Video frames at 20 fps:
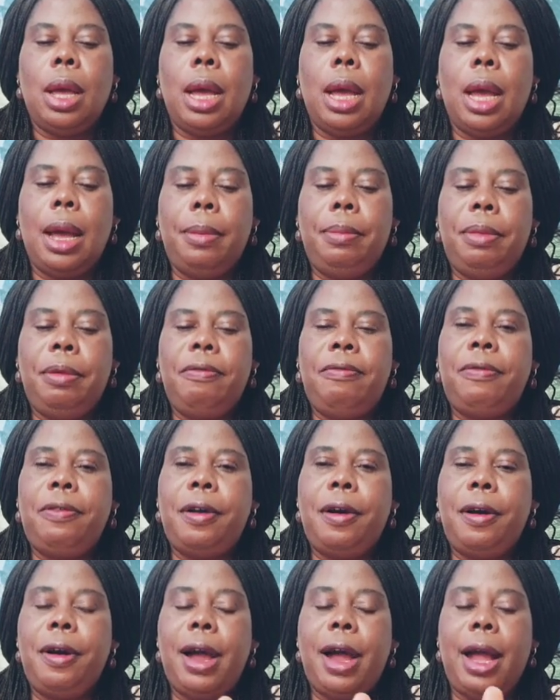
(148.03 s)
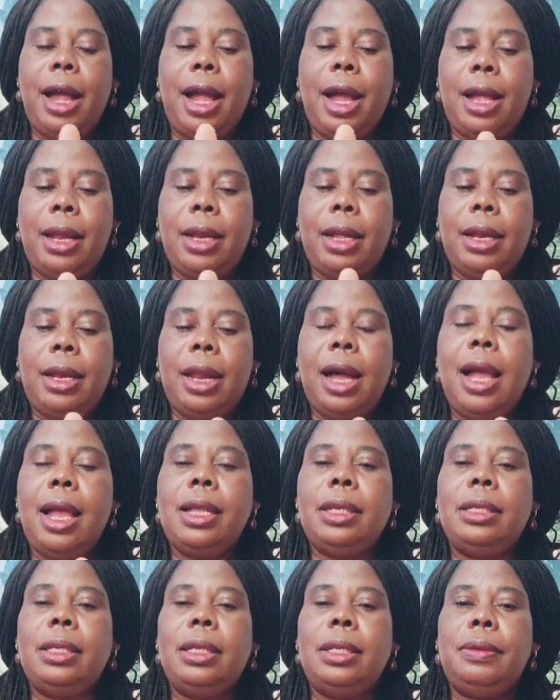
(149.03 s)
And before I
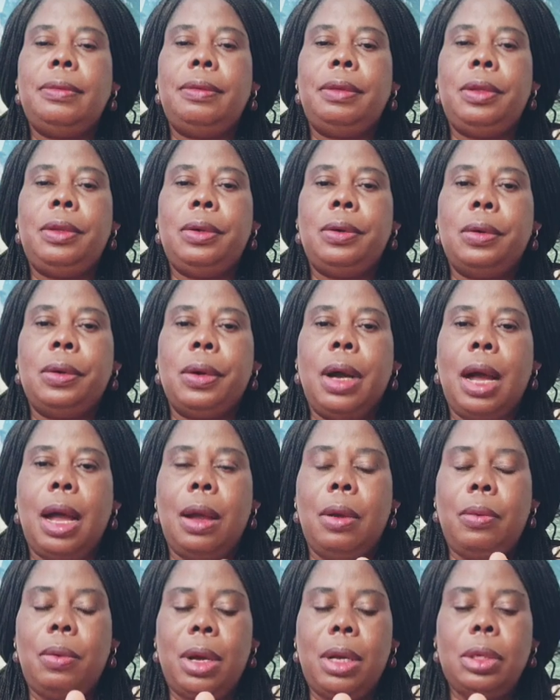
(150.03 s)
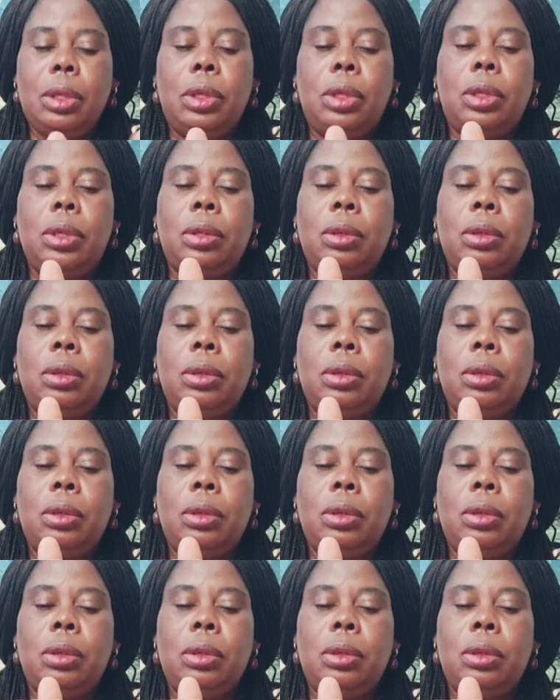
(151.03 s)
analyze this video, I want